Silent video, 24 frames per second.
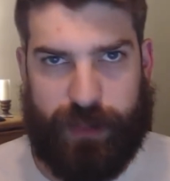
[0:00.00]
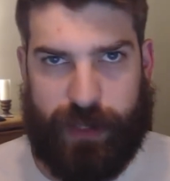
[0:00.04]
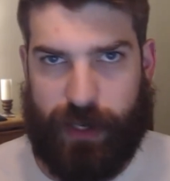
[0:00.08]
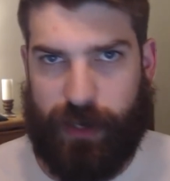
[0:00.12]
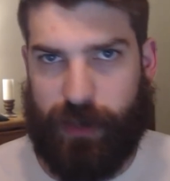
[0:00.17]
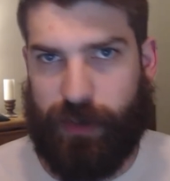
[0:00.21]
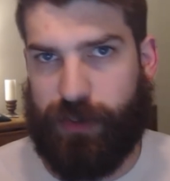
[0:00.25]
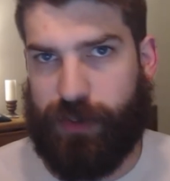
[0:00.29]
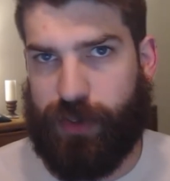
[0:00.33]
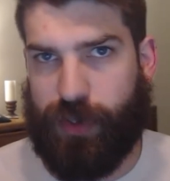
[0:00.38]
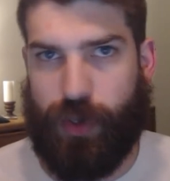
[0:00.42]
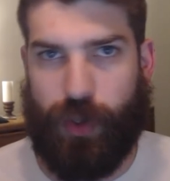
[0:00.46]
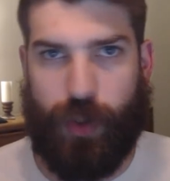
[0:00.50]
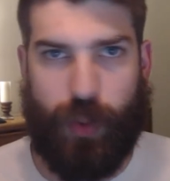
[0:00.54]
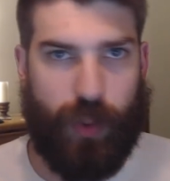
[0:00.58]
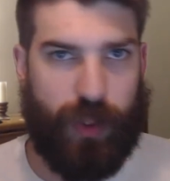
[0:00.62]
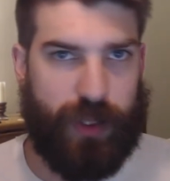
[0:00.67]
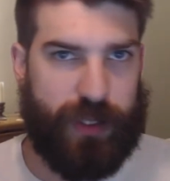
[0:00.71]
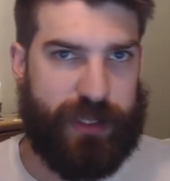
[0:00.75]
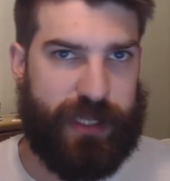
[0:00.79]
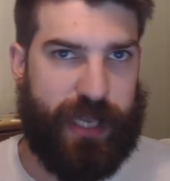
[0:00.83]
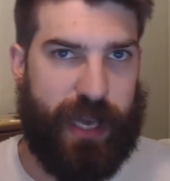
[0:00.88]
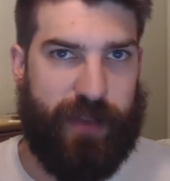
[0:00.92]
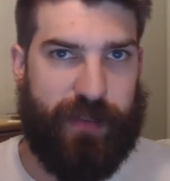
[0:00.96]
channel 2
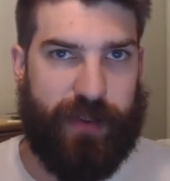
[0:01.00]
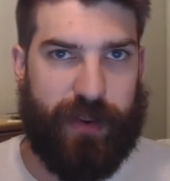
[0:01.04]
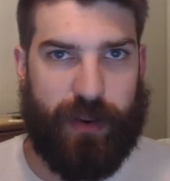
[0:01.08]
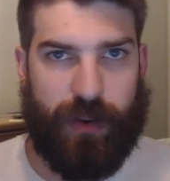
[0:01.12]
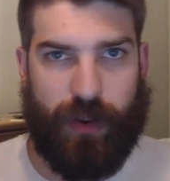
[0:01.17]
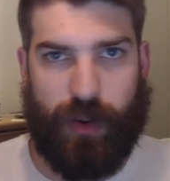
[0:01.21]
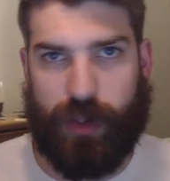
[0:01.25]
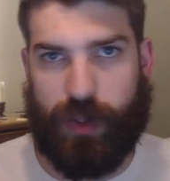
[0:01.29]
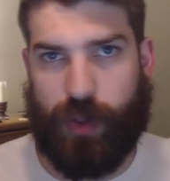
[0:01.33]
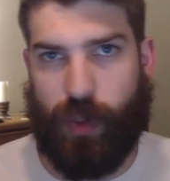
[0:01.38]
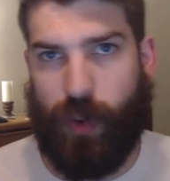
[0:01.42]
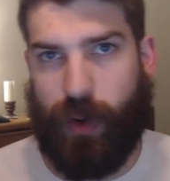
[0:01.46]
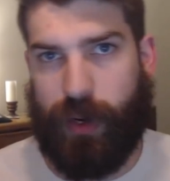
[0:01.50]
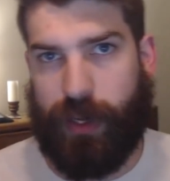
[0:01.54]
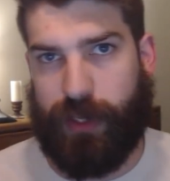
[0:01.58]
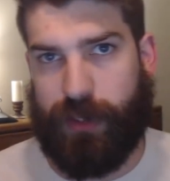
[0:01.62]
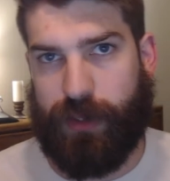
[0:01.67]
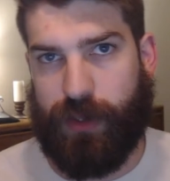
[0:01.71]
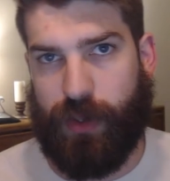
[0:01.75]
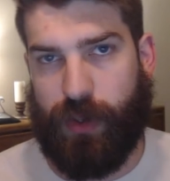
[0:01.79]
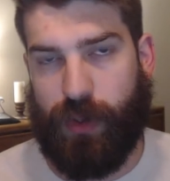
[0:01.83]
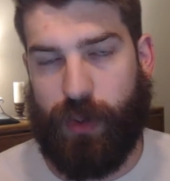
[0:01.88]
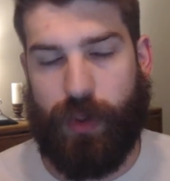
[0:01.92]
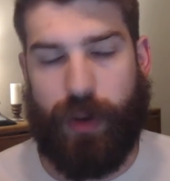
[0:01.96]
or 7 or
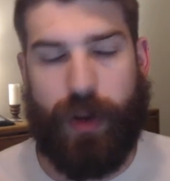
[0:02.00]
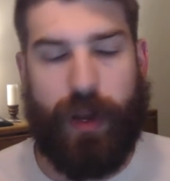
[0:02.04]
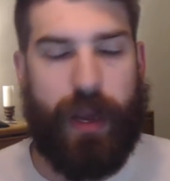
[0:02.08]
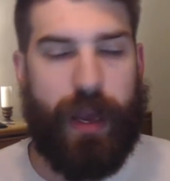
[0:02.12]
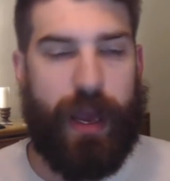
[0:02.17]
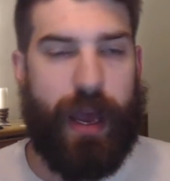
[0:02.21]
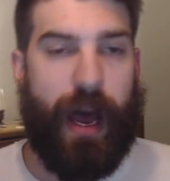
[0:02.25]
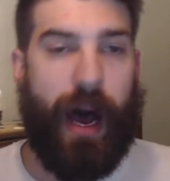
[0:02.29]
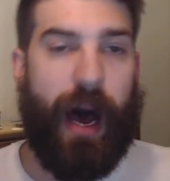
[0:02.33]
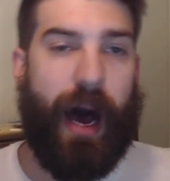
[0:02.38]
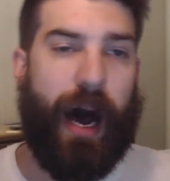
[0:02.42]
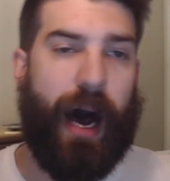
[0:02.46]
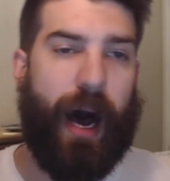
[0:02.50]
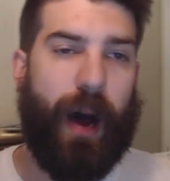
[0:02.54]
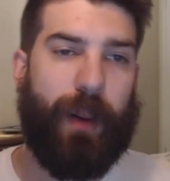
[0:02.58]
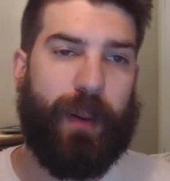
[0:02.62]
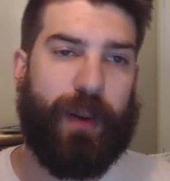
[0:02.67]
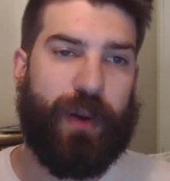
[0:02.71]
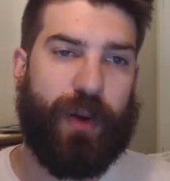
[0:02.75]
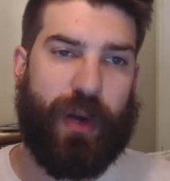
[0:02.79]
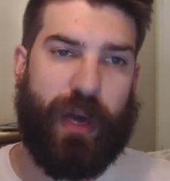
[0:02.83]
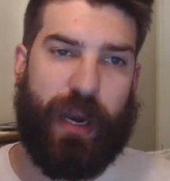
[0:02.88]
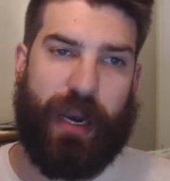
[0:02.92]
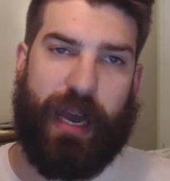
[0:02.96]
22. You
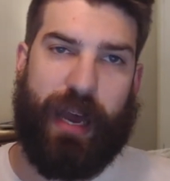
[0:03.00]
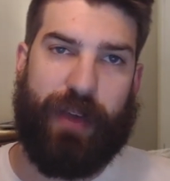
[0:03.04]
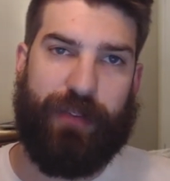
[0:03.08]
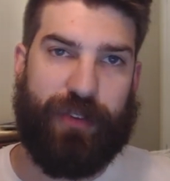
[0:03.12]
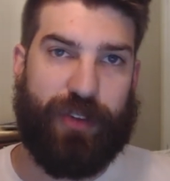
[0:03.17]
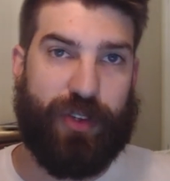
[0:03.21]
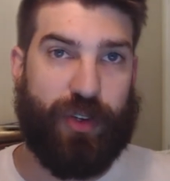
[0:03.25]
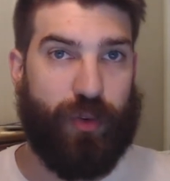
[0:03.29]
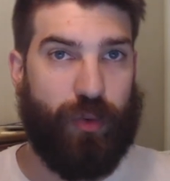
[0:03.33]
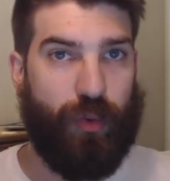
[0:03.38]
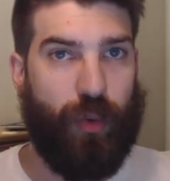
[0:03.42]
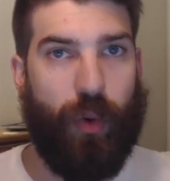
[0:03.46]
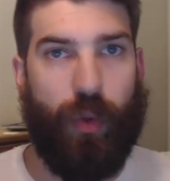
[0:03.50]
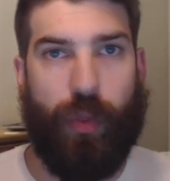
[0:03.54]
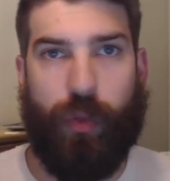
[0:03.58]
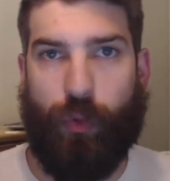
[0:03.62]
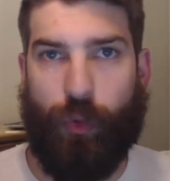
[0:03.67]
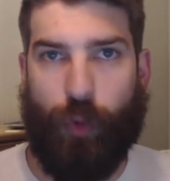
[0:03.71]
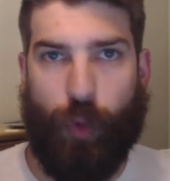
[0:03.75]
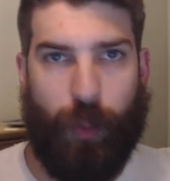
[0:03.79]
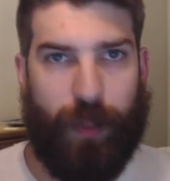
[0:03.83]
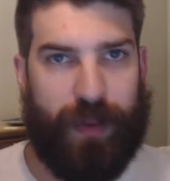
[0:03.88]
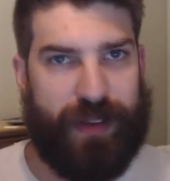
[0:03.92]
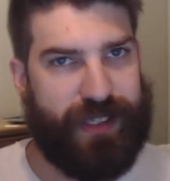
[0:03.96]
kind of have to scroll
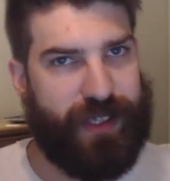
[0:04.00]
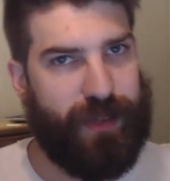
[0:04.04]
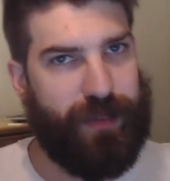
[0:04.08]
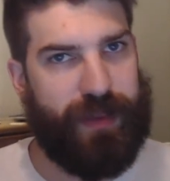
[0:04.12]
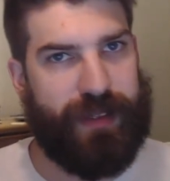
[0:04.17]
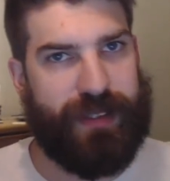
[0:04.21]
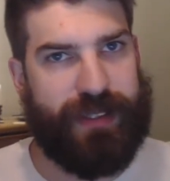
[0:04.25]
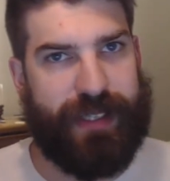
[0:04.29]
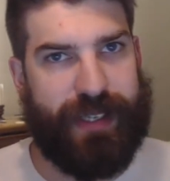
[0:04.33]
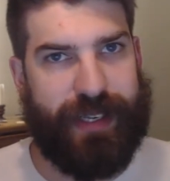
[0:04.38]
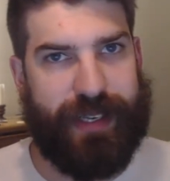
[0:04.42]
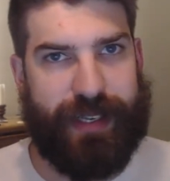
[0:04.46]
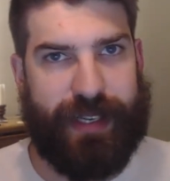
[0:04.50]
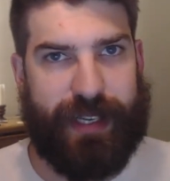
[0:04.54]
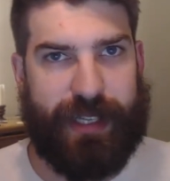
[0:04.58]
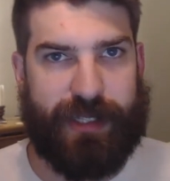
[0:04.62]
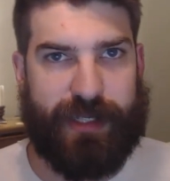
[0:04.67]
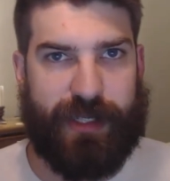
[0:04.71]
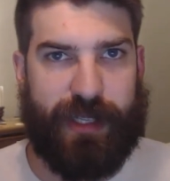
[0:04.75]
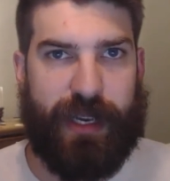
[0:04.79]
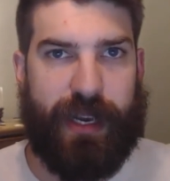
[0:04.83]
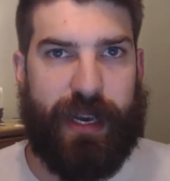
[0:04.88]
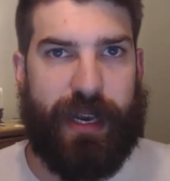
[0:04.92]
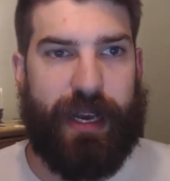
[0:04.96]
through them. It's a bit
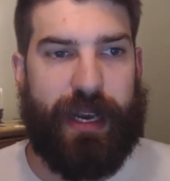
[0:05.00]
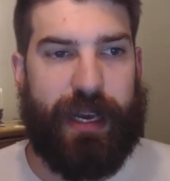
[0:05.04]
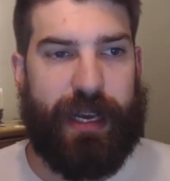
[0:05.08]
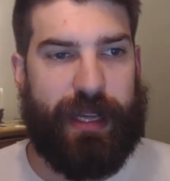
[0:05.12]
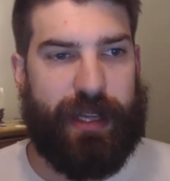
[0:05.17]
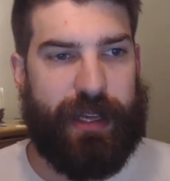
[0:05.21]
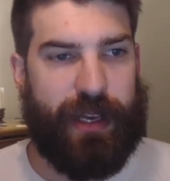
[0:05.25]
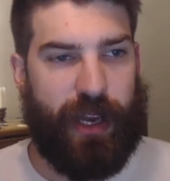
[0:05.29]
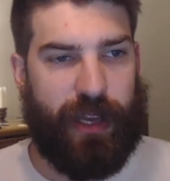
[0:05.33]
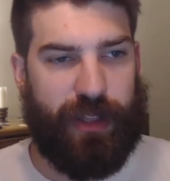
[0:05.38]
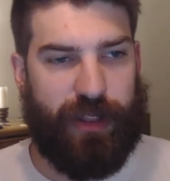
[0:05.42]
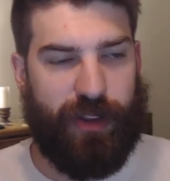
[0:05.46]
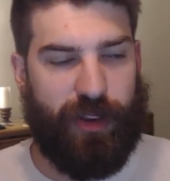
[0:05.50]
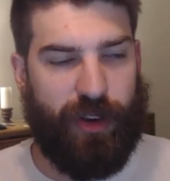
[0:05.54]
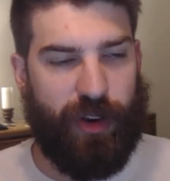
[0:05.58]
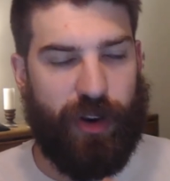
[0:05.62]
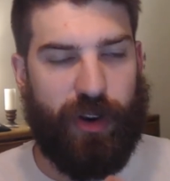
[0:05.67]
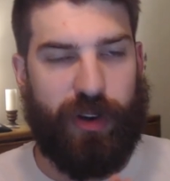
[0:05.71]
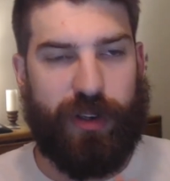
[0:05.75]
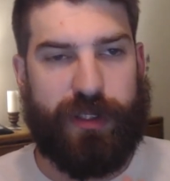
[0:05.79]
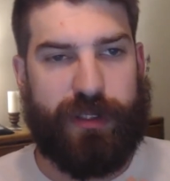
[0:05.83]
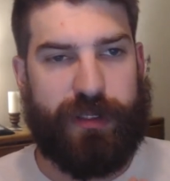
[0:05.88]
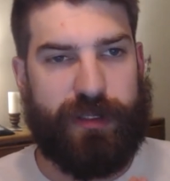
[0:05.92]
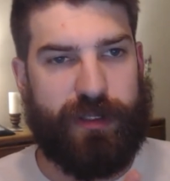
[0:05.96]
tedious. You get
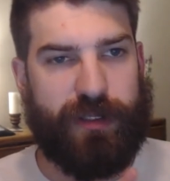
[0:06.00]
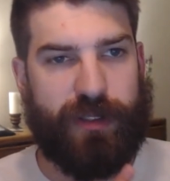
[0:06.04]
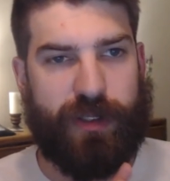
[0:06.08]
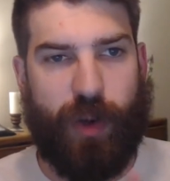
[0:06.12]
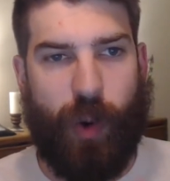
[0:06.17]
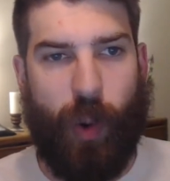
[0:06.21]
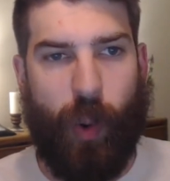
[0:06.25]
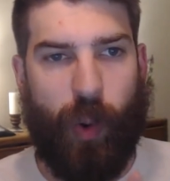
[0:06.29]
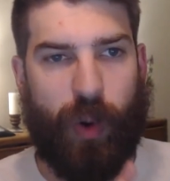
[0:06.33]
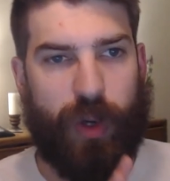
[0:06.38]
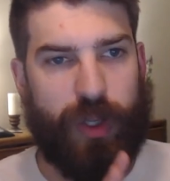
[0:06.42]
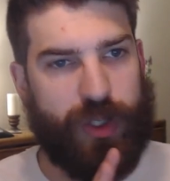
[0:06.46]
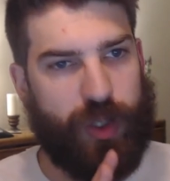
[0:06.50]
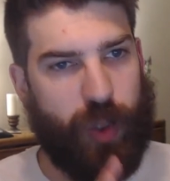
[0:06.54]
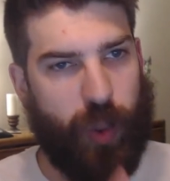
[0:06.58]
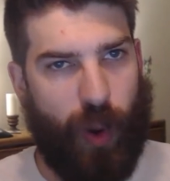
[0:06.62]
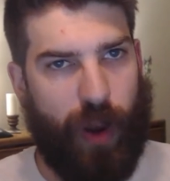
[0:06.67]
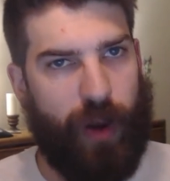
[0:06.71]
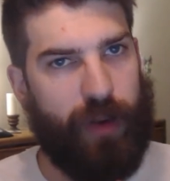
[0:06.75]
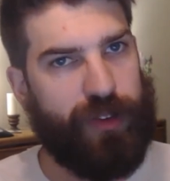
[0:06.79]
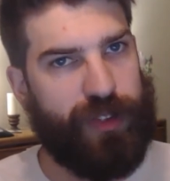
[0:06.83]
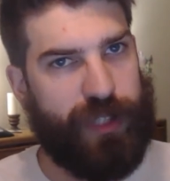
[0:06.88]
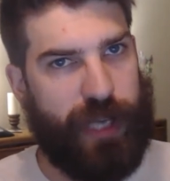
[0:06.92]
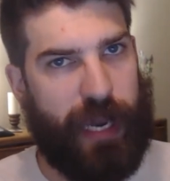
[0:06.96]
your core
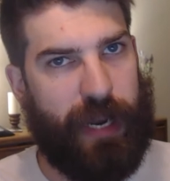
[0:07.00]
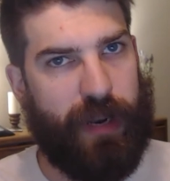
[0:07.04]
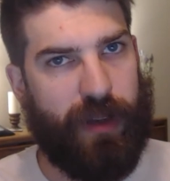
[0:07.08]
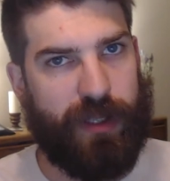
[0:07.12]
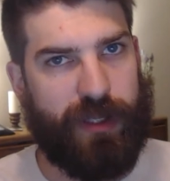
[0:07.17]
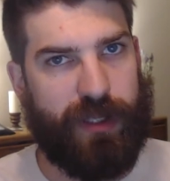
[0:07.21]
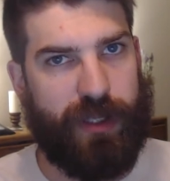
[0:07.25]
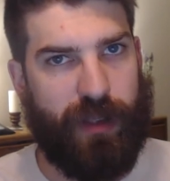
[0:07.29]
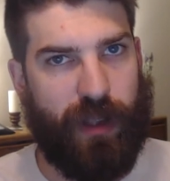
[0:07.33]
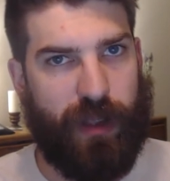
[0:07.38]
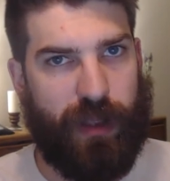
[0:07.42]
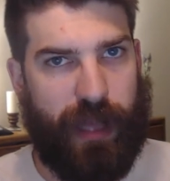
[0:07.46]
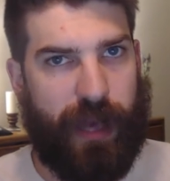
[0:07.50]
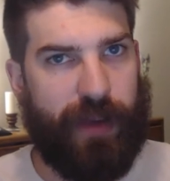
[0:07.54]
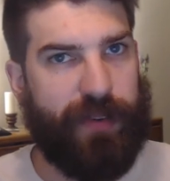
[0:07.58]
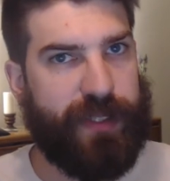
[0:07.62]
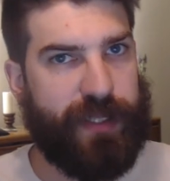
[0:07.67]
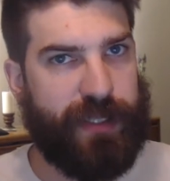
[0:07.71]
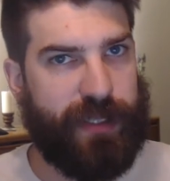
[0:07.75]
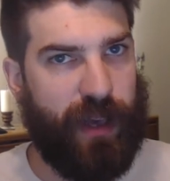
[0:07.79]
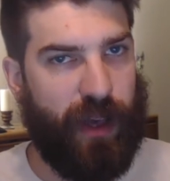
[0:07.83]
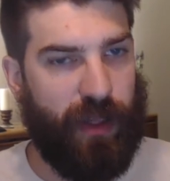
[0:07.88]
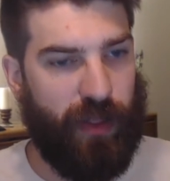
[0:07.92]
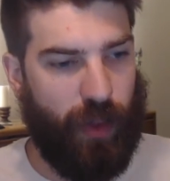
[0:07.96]
12 channels all
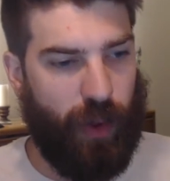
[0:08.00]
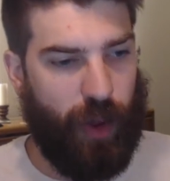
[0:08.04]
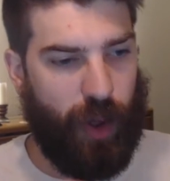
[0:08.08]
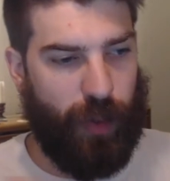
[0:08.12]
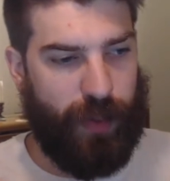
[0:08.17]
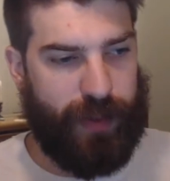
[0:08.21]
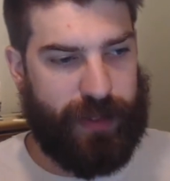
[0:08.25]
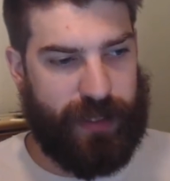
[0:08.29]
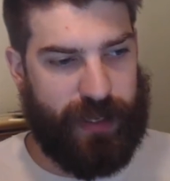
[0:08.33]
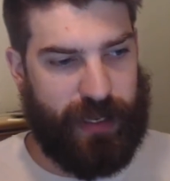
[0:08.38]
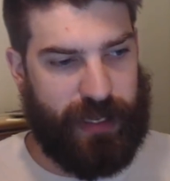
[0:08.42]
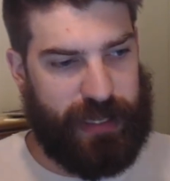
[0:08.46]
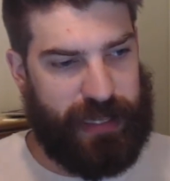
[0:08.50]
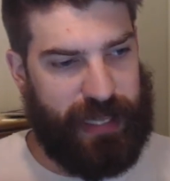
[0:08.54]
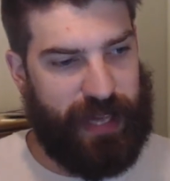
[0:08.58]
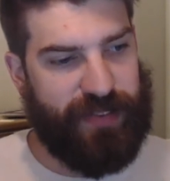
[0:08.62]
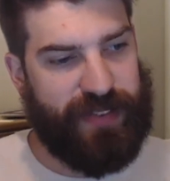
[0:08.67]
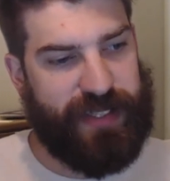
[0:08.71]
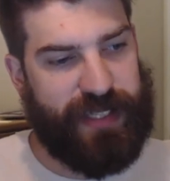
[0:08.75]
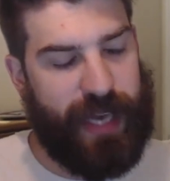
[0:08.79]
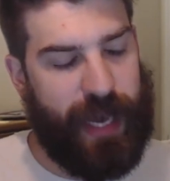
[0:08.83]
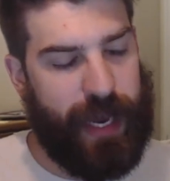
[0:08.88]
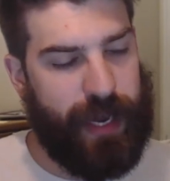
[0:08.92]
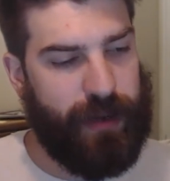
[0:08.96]
the way to the
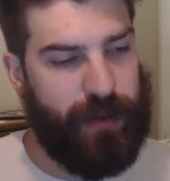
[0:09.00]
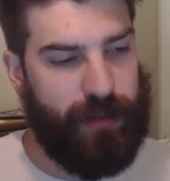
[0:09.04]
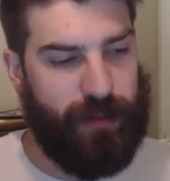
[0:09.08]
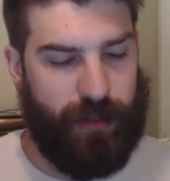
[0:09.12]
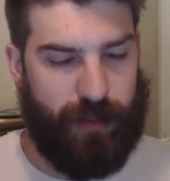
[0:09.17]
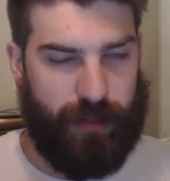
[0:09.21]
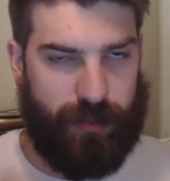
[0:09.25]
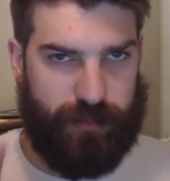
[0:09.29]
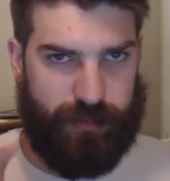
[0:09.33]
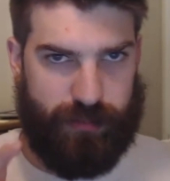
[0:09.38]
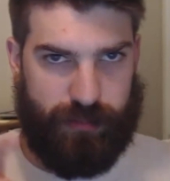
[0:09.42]
left side,